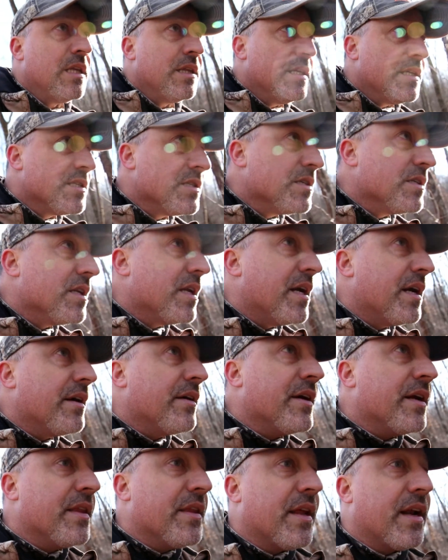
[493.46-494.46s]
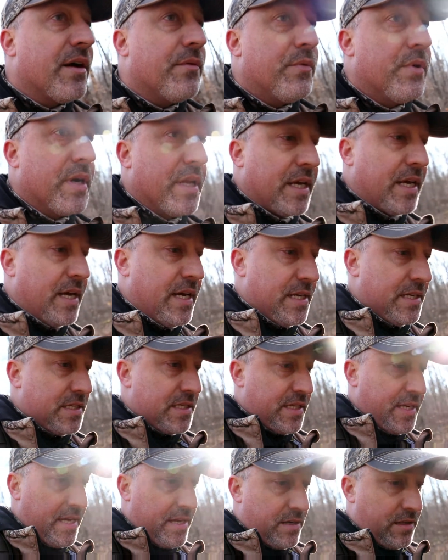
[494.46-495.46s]
this is an area that I want to kind of
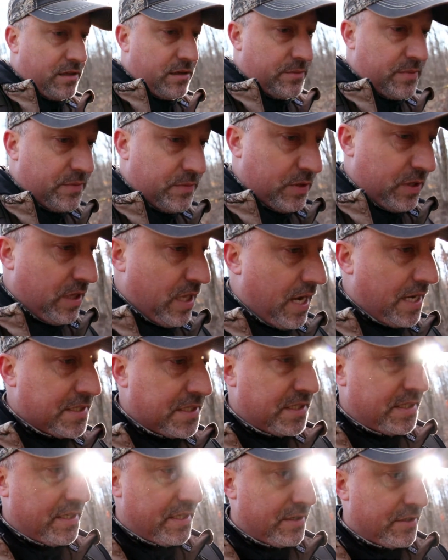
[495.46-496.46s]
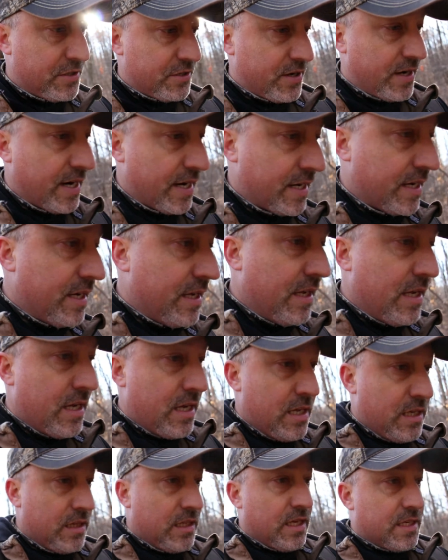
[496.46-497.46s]
scout a little bit with lots of deer track,
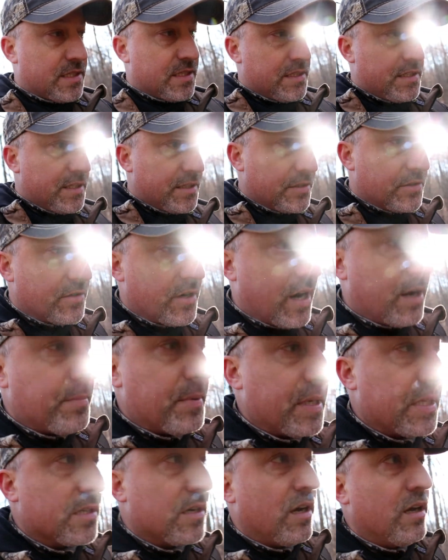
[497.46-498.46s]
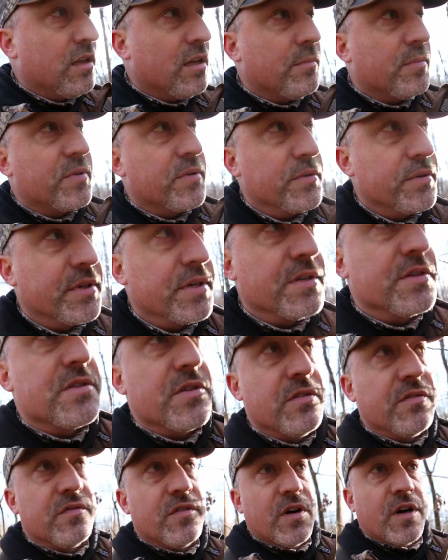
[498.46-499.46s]
lots of deer droppings all up through here
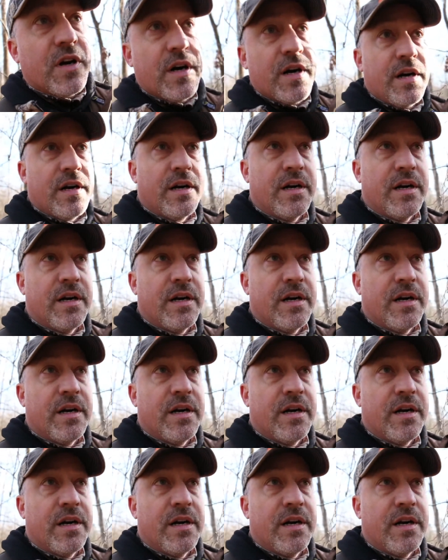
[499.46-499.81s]
so far.